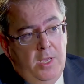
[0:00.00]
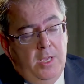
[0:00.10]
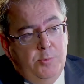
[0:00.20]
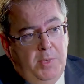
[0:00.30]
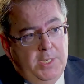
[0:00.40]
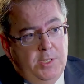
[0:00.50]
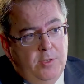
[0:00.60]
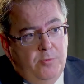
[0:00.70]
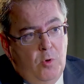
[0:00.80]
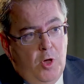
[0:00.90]
as
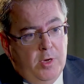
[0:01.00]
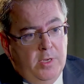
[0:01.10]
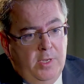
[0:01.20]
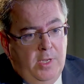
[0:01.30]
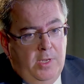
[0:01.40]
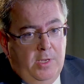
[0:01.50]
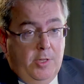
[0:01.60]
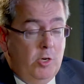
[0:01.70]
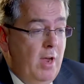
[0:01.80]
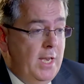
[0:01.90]
places of work,
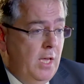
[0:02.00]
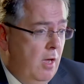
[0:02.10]
the grand